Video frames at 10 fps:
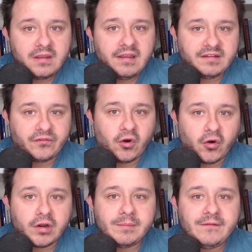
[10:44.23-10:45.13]
is for
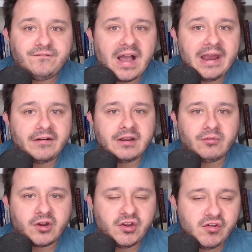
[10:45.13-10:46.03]
her to be fired and
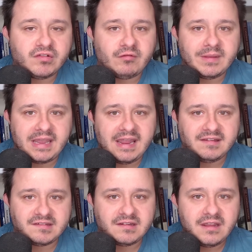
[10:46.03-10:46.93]
recused from the
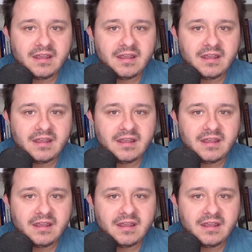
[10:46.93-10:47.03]
case,